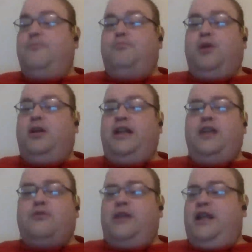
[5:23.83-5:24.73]

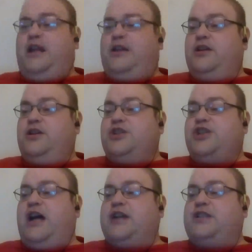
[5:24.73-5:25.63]
Bowling Green
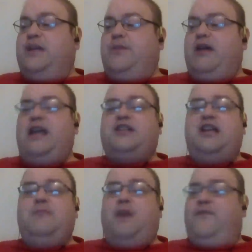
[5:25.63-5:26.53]
shocks number
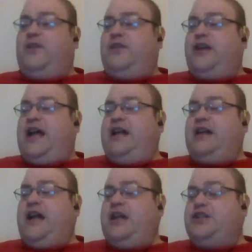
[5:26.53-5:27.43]
18 Buffalo tonight,
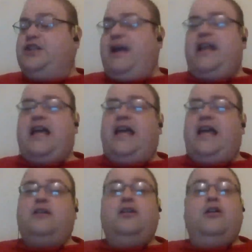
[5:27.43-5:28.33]

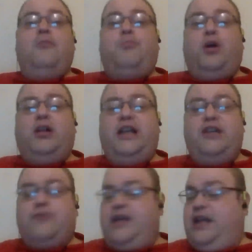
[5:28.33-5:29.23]
92-88. Bowling
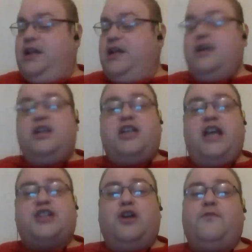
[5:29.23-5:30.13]
Green
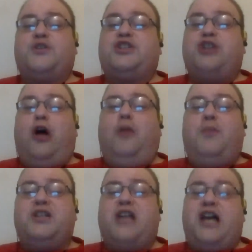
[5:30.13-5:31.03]
takes over sole
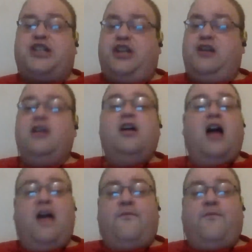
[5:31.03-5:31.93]
possession
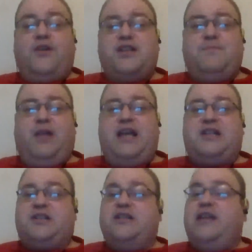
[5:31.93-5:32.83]
of first
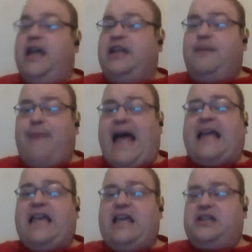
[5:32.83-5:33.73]
place in the
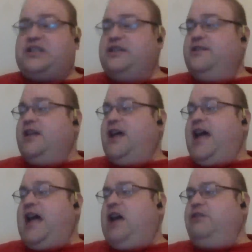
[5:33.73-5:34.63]
MAC East.
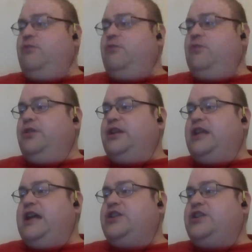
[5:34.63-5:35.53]
How in the world did
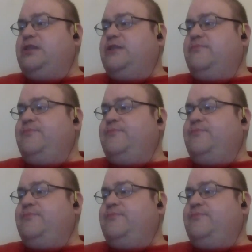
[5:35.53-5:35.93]
they do it?